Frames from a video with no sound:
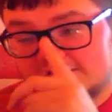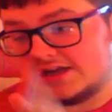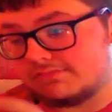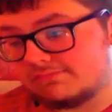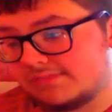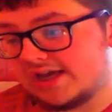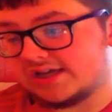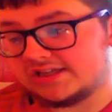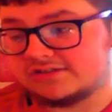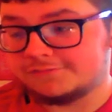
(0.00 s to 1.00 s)
so that will
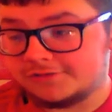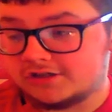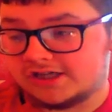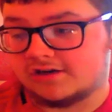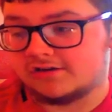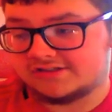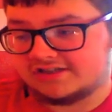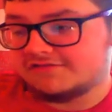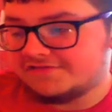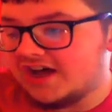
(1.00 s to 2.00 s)
make that 4 goals
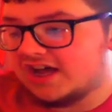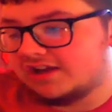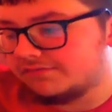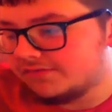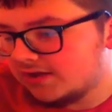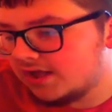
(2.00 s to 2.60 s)
out of 5.